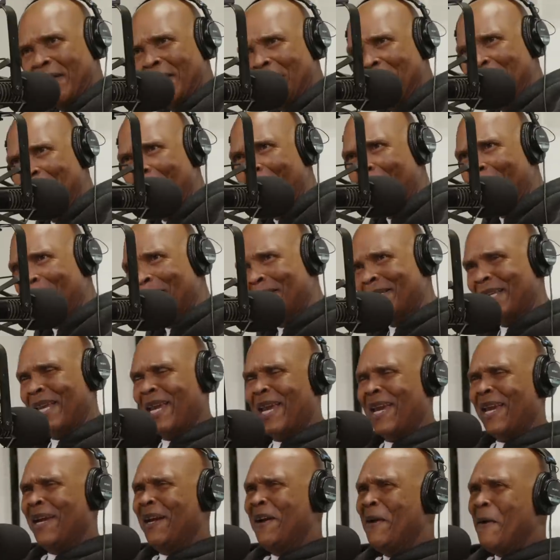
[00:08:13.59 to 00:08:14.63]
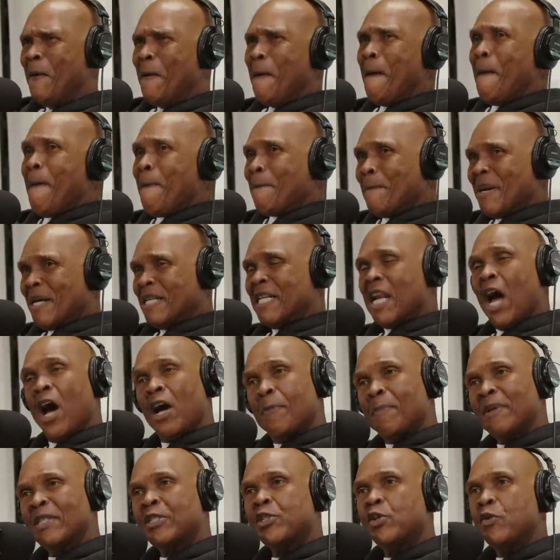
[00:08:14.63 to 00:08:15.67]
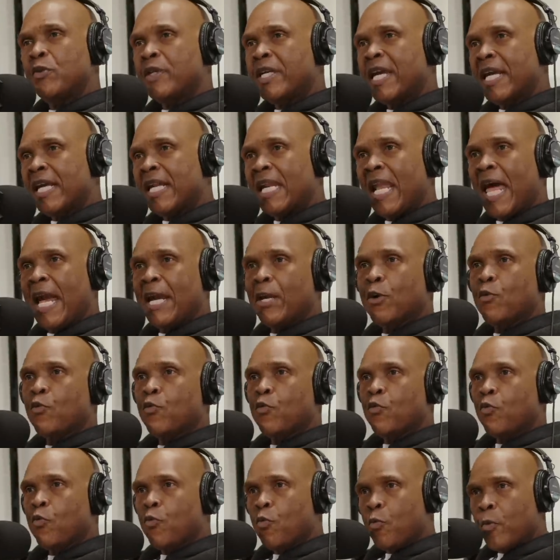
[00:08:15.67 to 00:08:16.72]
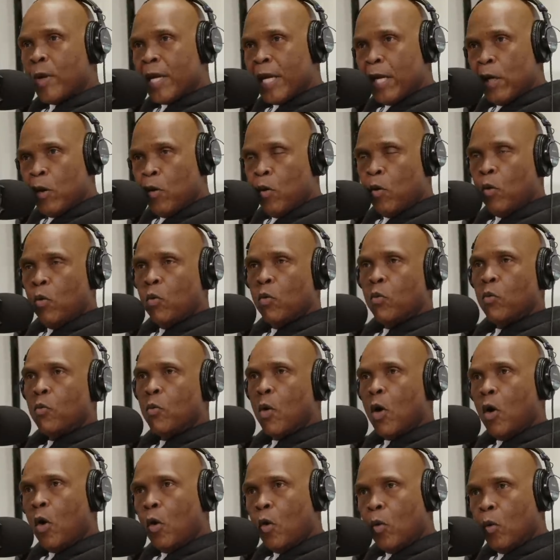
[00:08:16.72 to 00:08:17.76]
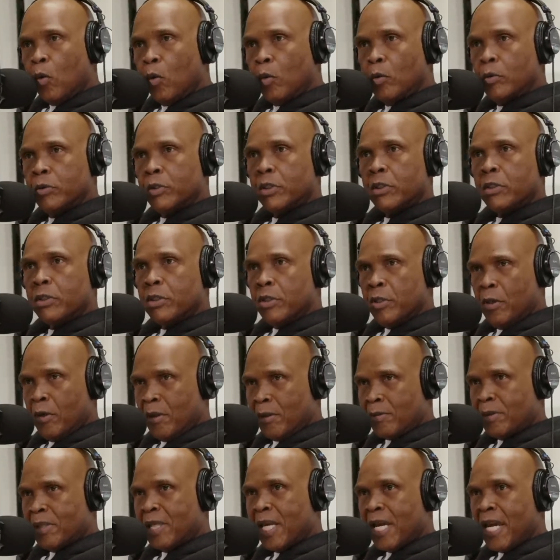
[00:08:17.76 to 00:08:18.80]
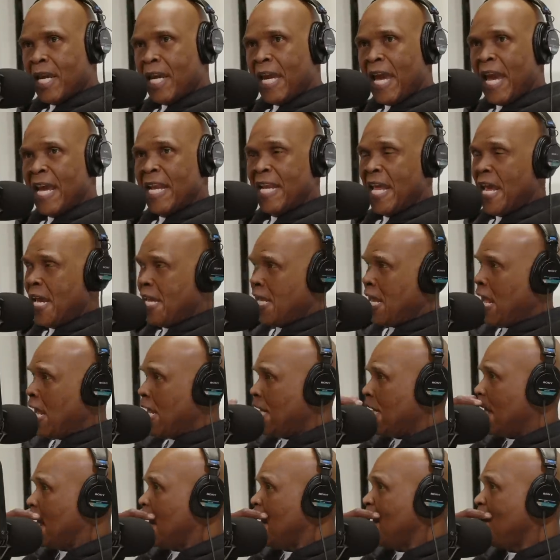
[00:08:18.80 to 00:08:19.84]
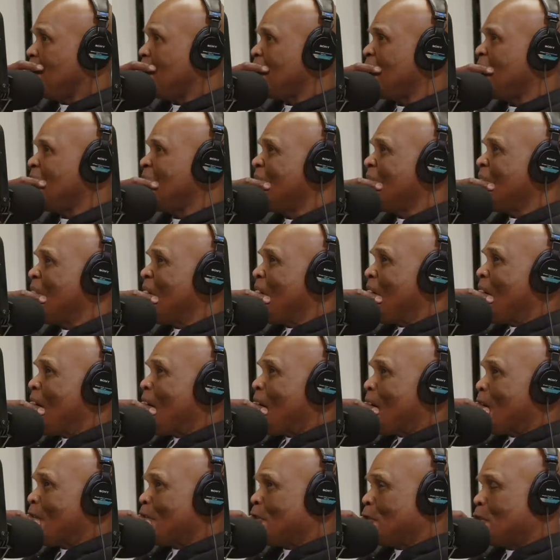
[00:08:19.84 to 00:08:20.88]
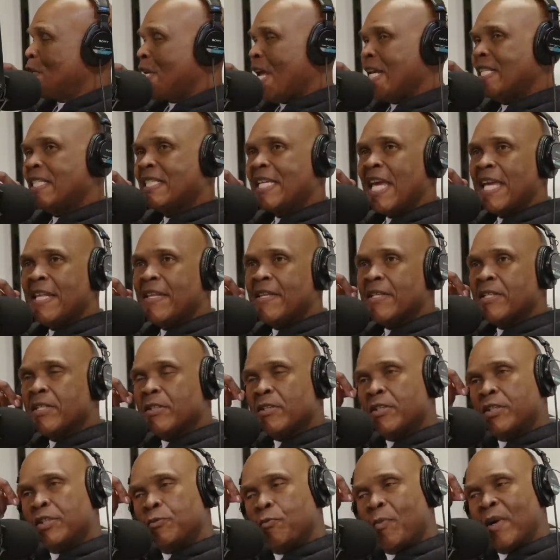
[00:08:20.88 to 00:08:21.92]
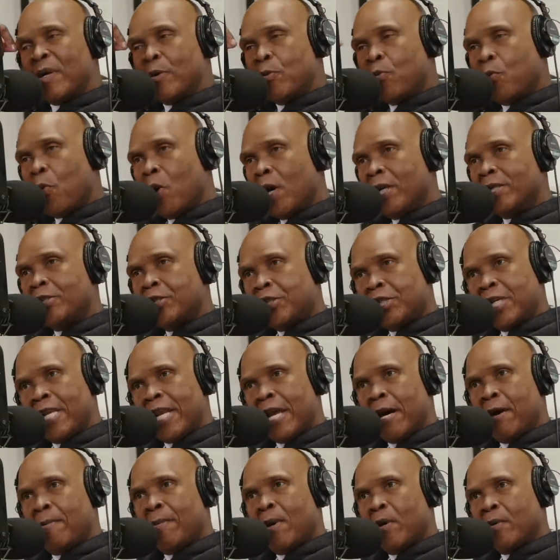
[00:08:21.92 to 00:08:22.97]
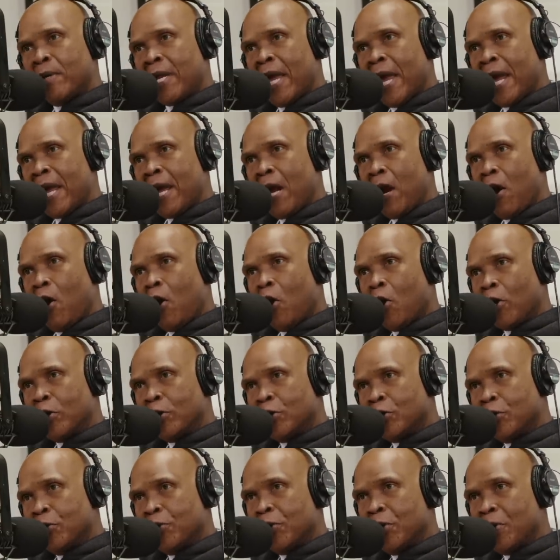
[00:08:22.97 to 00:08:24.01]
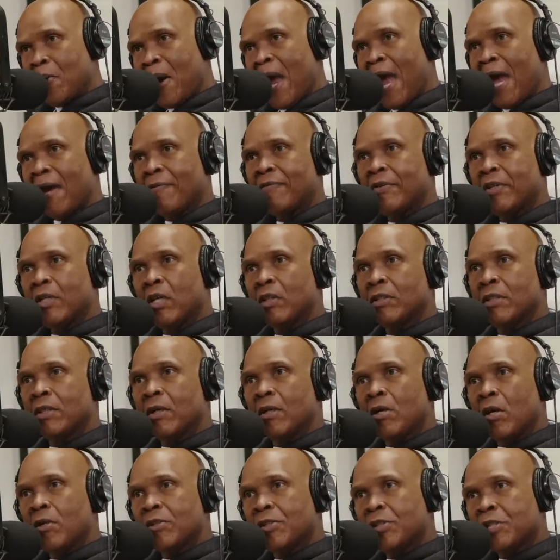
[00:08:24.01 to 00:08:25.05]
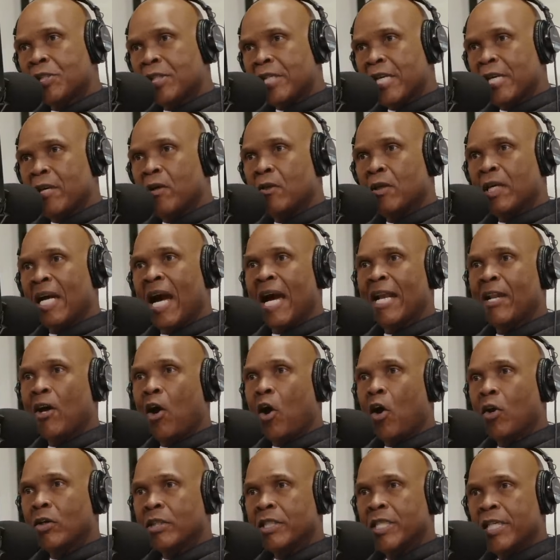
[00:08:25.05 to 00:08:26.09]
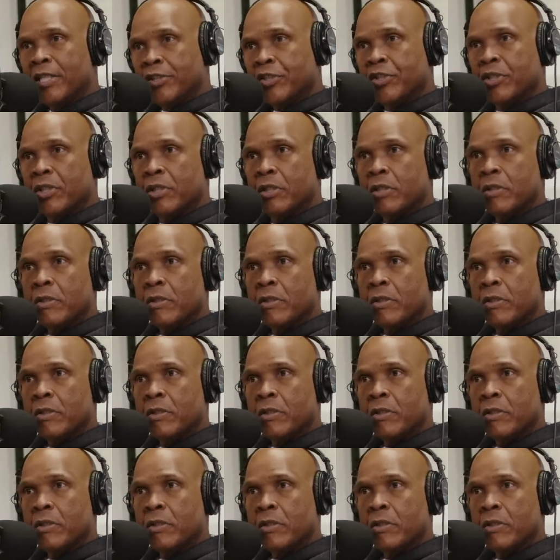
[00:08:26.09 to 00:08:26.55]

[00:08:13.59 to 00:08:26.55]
You know what I'm saying? but nah, but you get like real roles. You know what I'm saying? Mm-hmm. And and and even do they say that we want Janelle Monáe or do you have to still kind of audition?